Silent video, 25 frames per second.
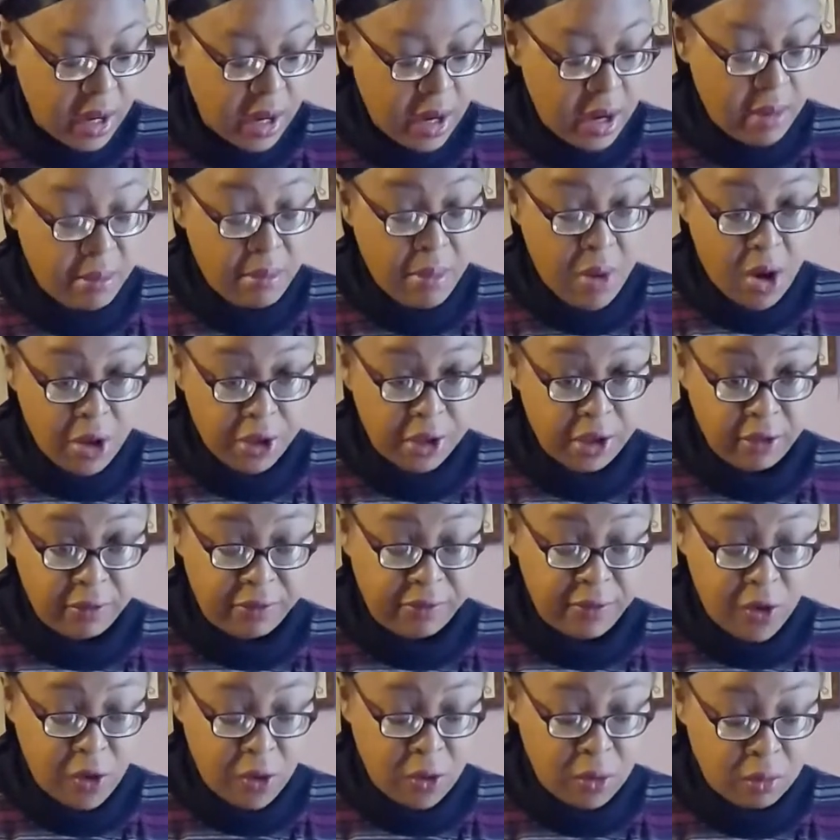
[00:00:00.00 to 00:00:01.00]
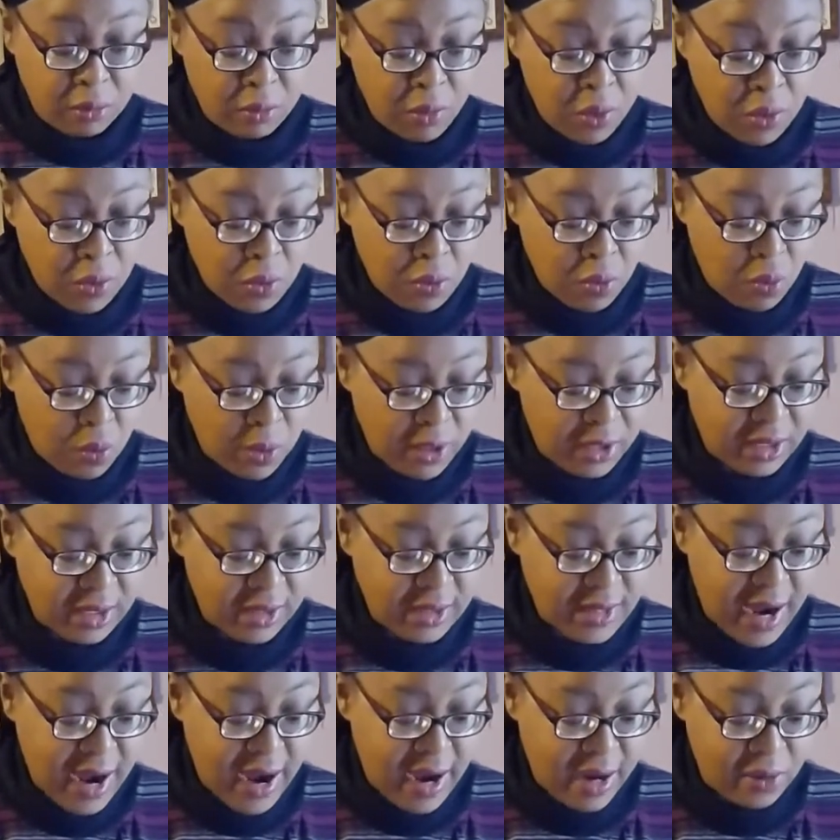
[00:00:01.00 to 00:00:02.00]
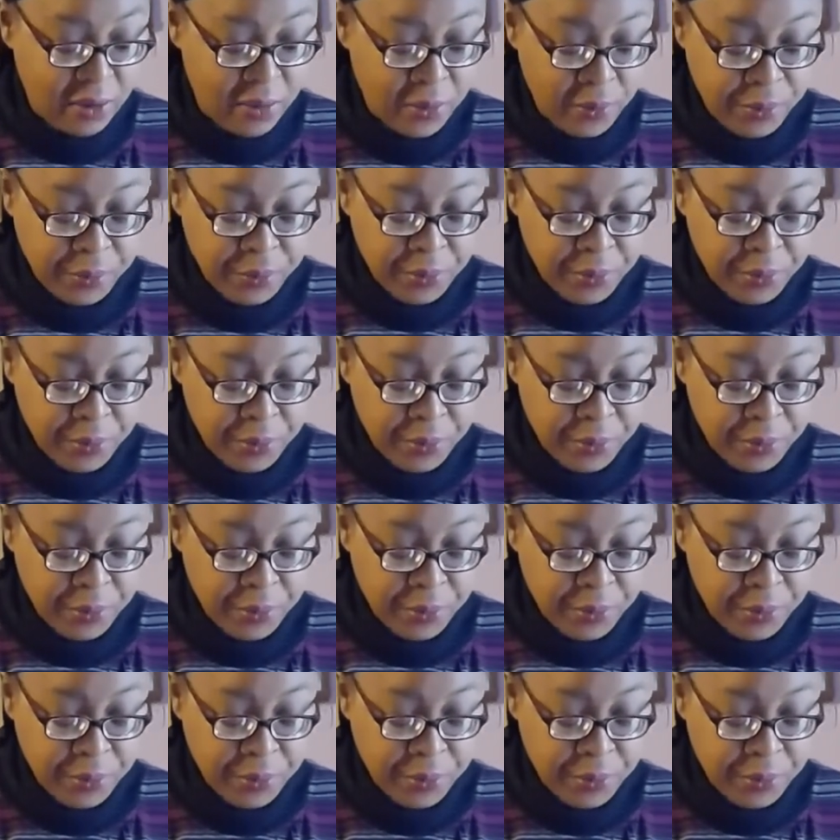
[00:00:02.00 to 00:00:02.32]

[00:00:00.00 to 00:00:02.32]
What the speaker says: and mark your foam with the dowel.